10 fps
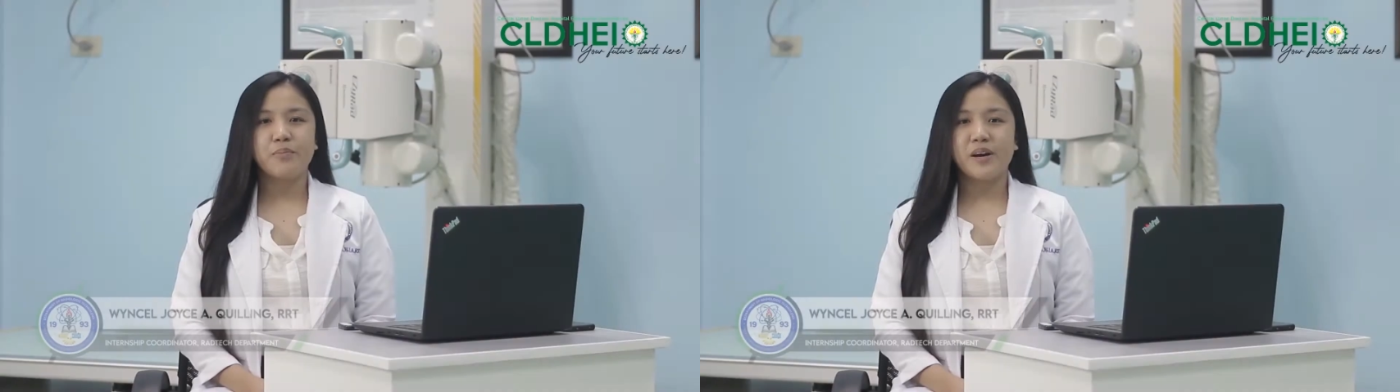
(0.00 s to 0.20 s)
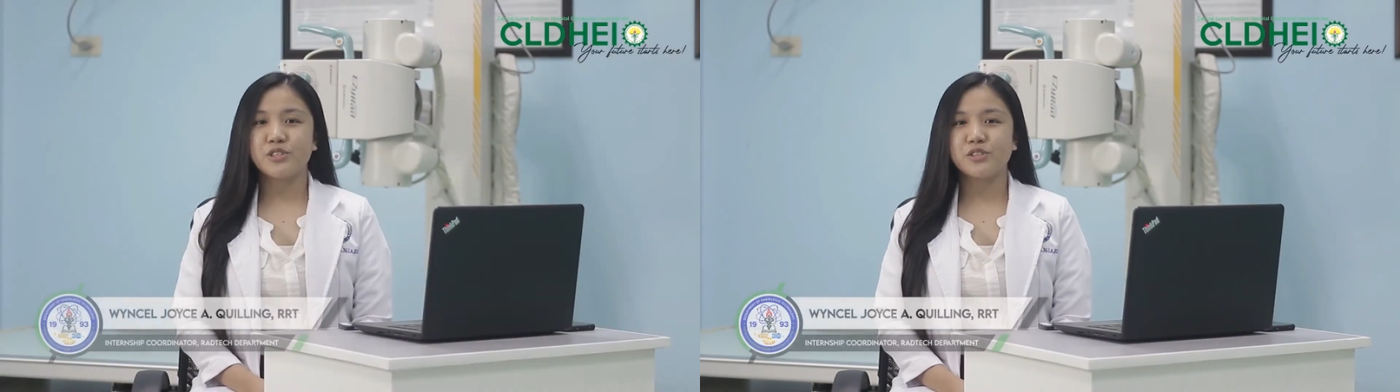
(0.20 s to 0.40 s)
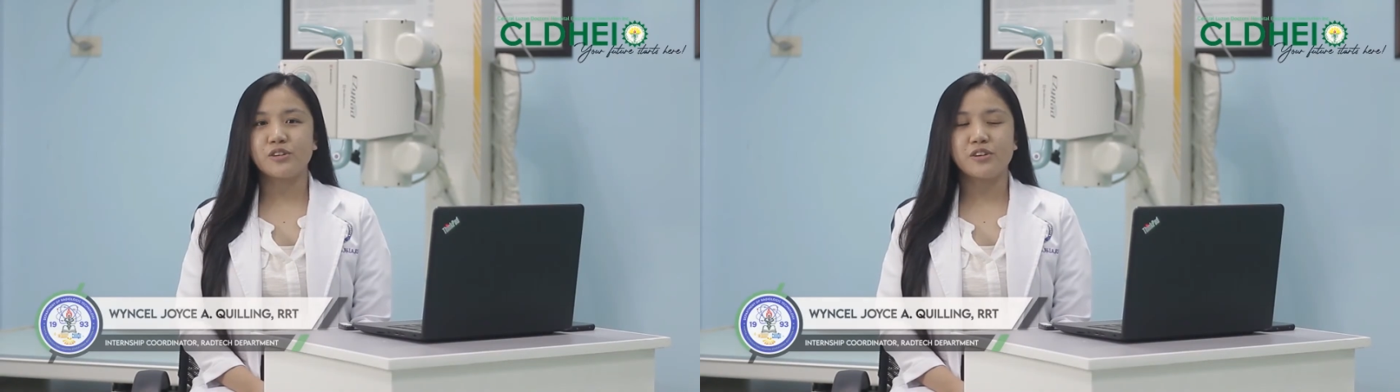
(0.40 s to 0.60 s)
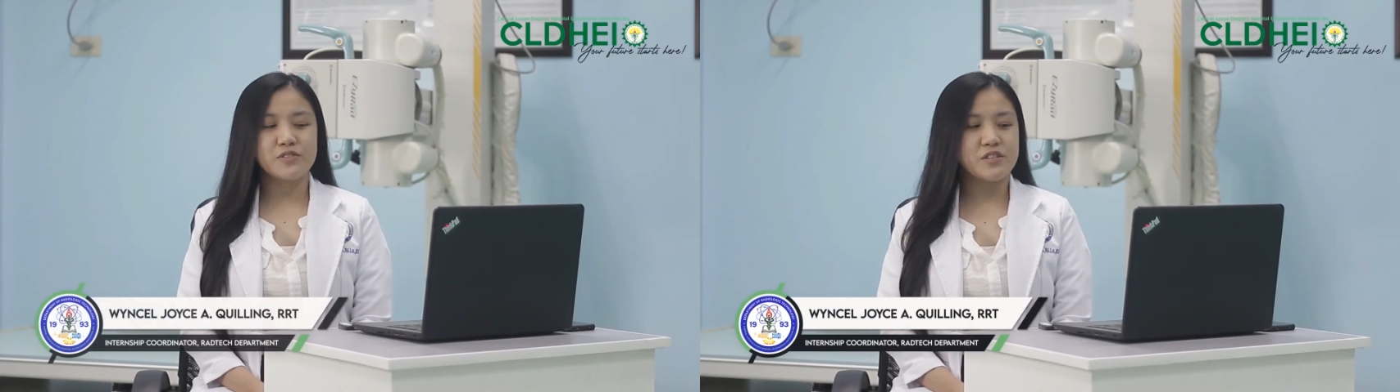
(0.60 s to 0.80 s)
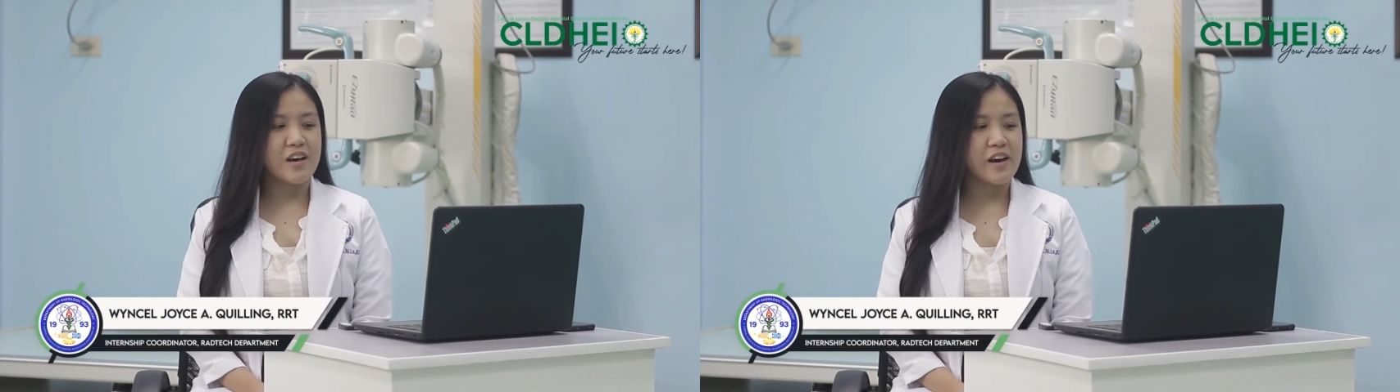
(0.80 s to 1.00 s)
Bachelor
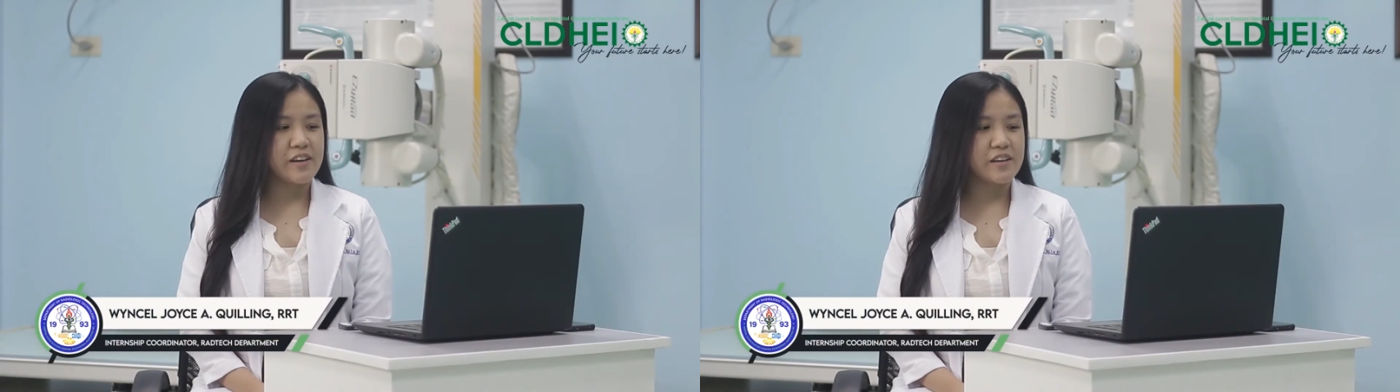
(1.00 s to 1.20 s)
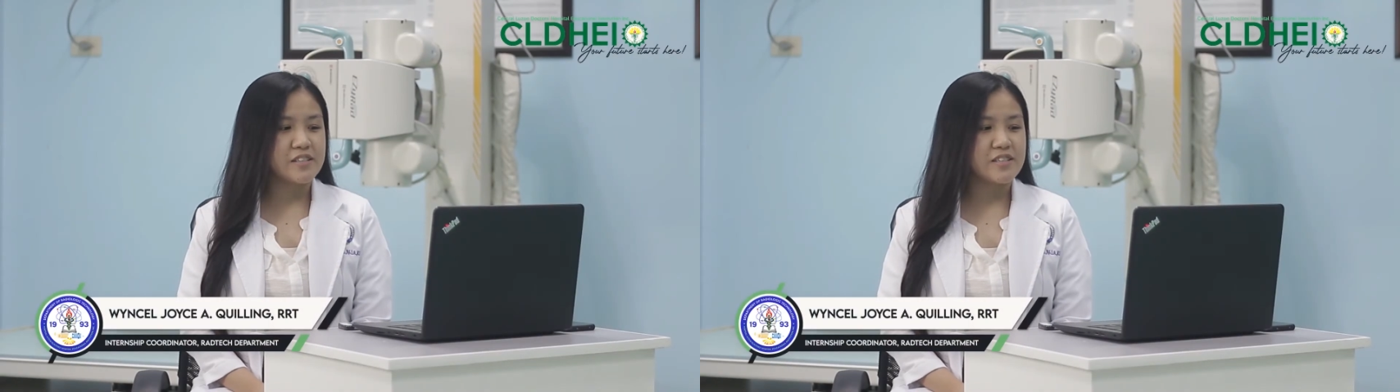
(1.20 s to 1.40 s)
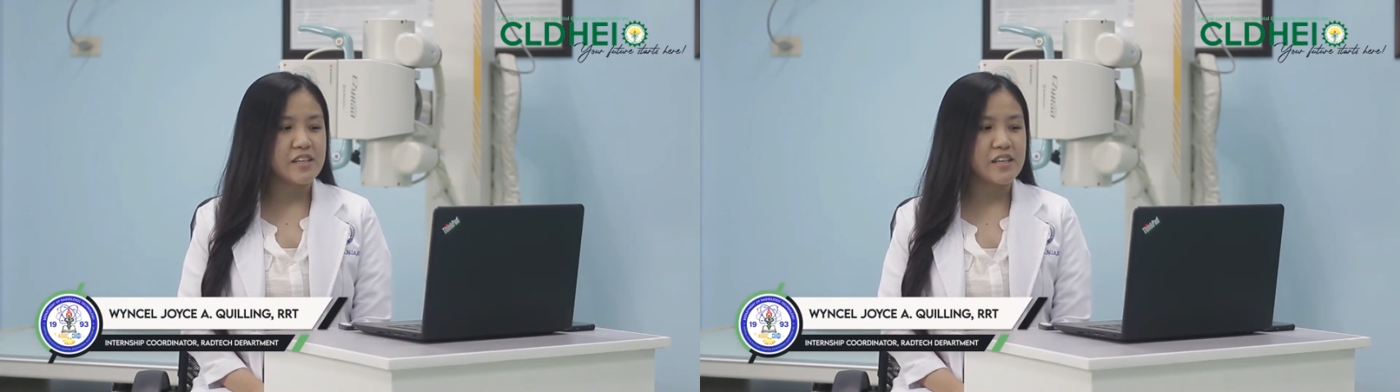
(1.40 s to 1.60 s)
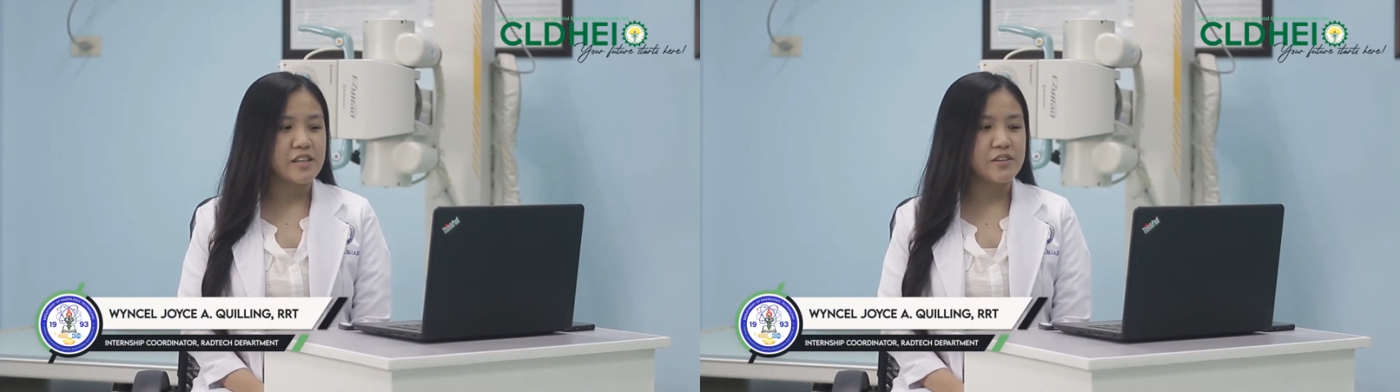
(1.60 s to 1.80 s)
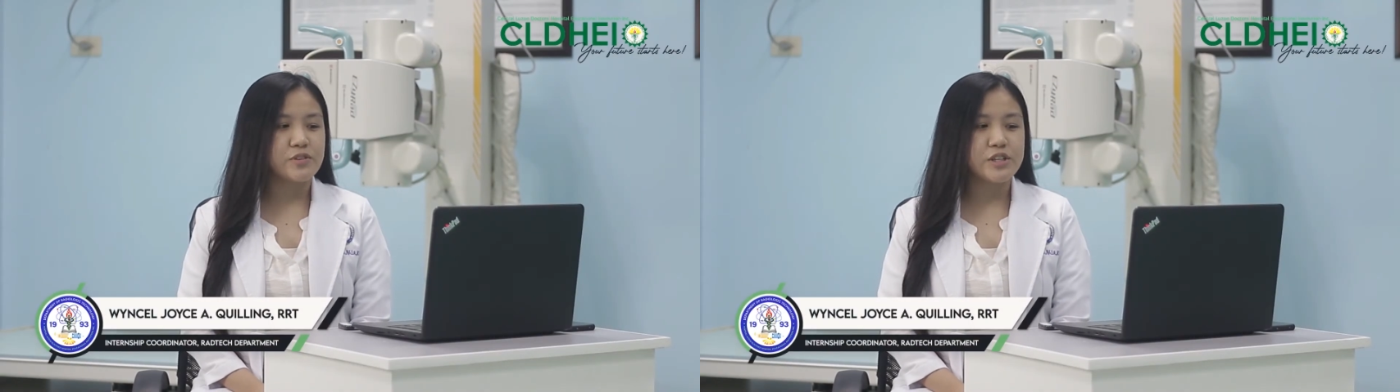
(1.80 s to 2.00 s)
of Science
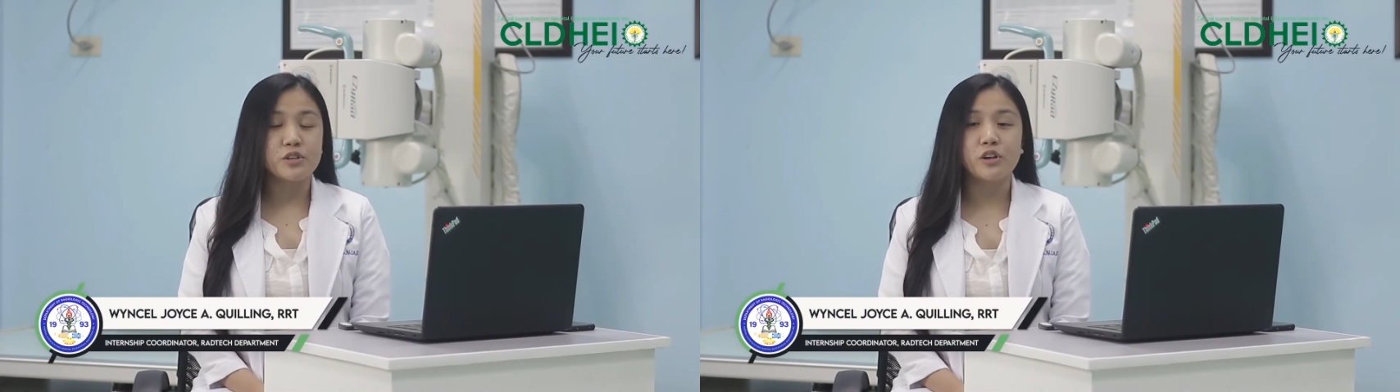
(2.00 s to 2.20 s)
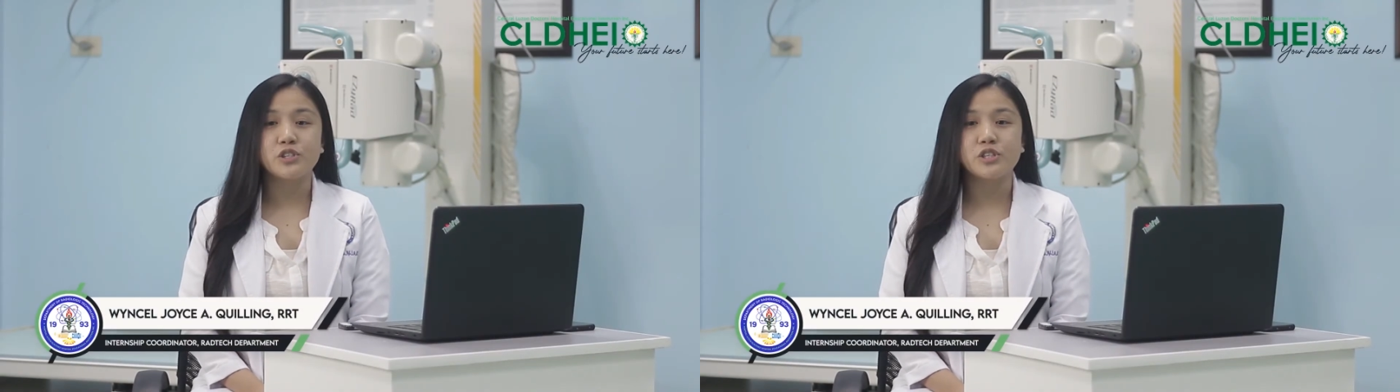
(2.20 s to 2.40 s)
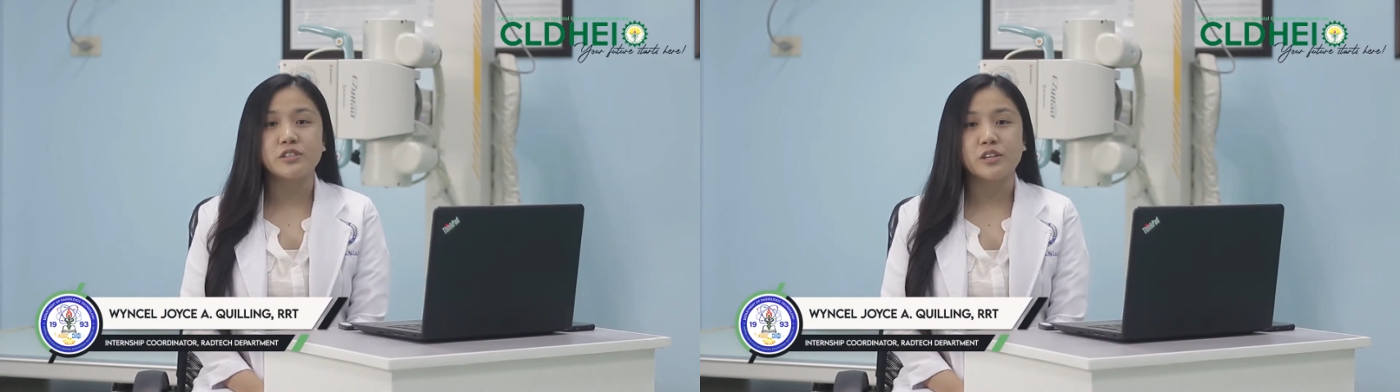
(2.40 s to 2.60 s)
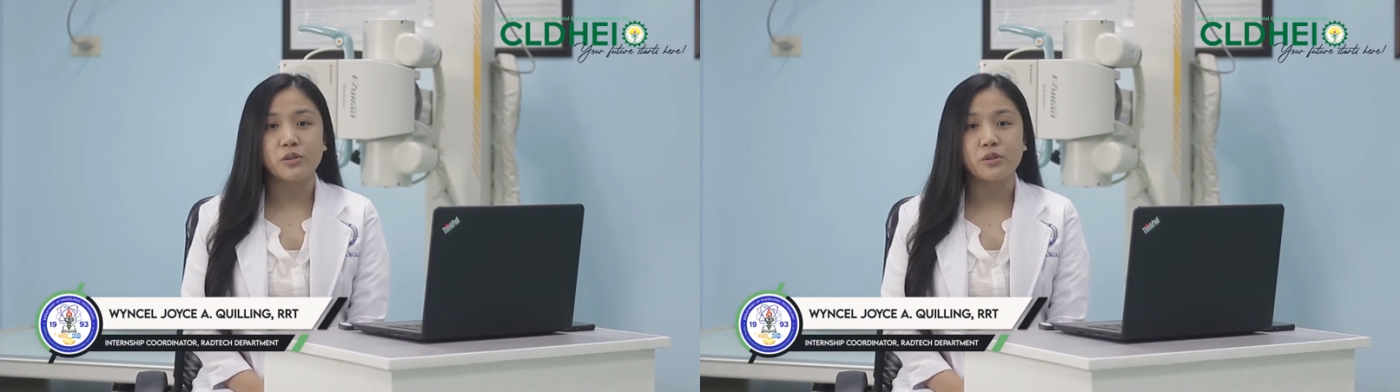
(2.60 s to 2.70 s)
in Radiologic